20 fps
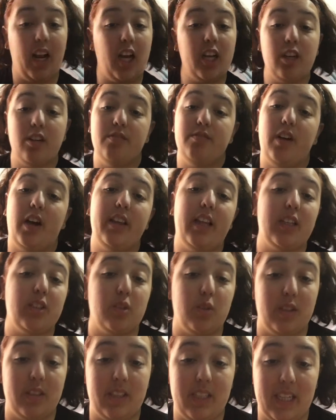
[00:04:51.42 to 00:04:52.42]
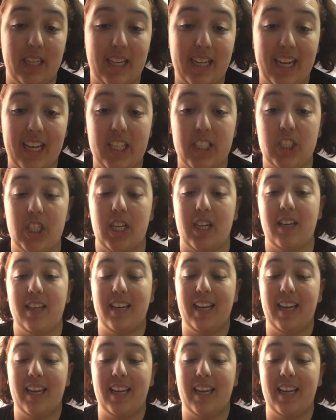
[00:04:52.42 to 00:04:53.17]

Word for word: And I don't find that sort of thing engaging.